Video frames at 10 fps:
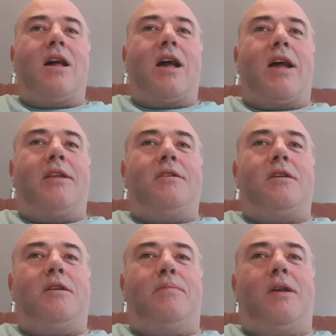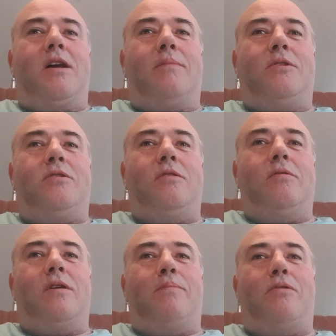and you become
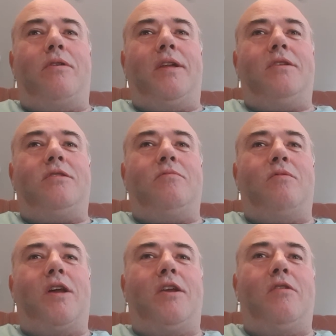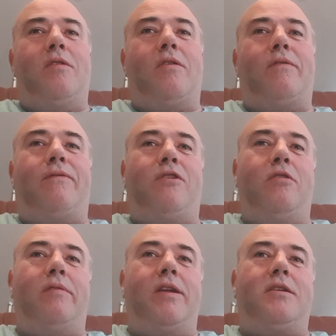to a point where you're
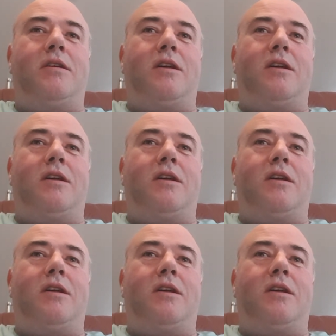fluid